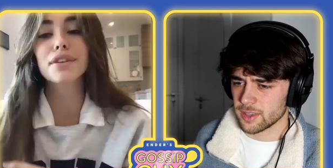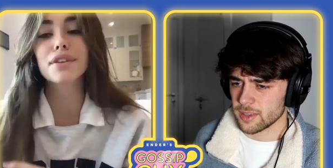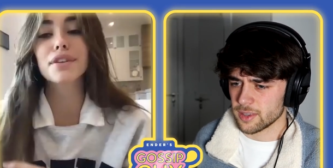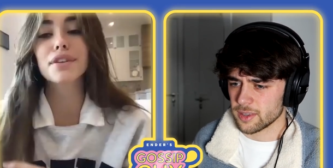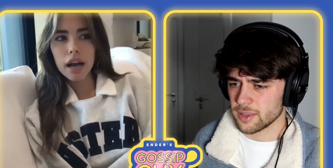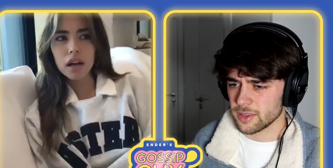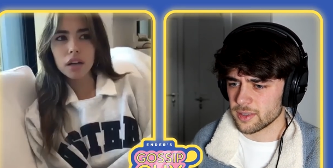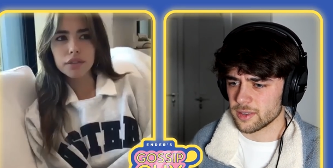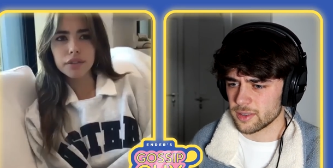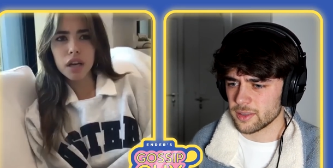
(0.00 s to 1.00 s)
Speaker 1: I have.
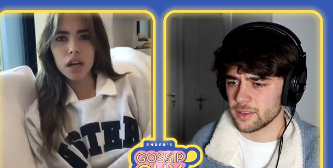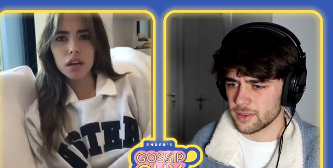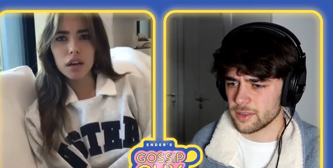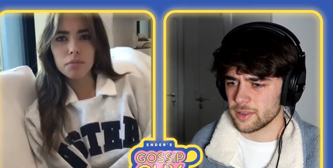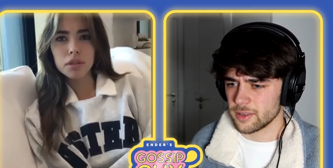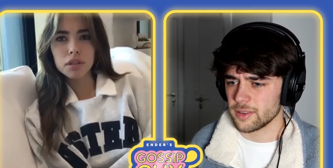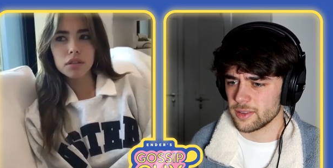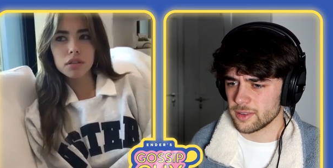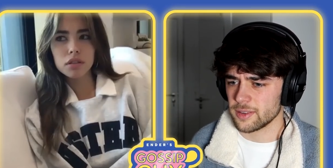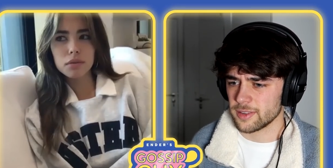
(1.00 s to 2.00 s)
Yeah, I've been
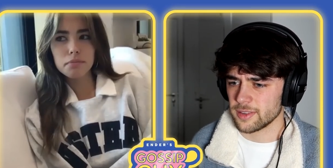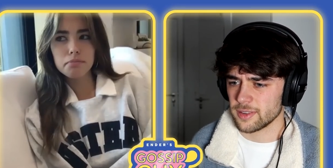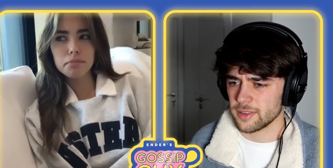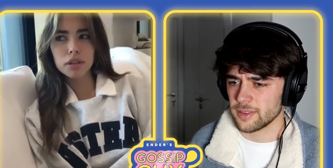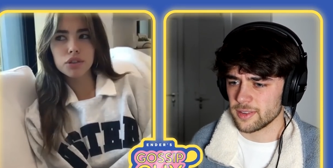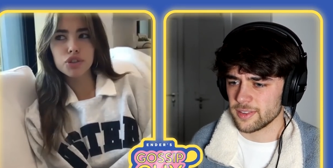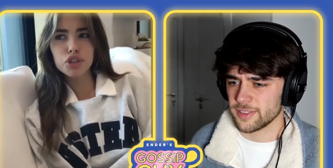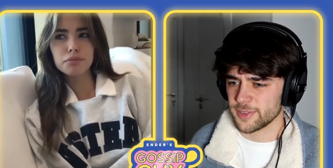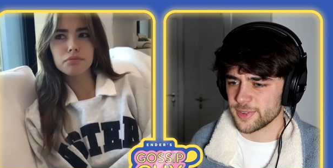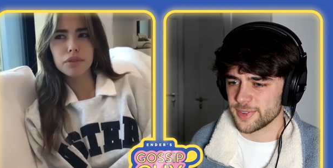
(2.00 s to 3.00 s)
to
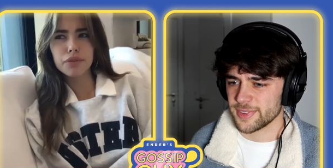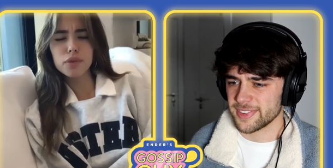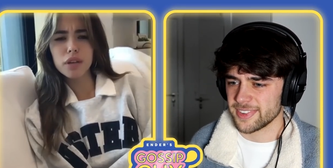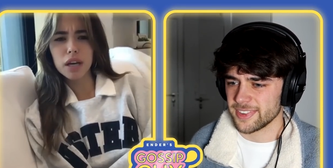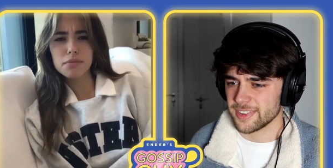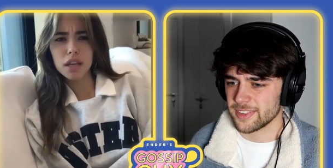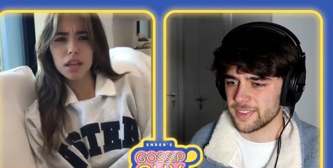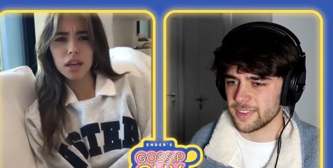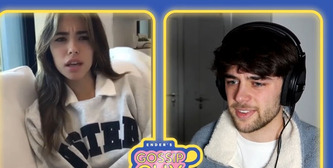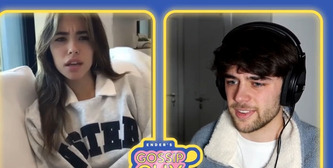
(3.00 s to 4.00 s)
Belgium a few times, I think.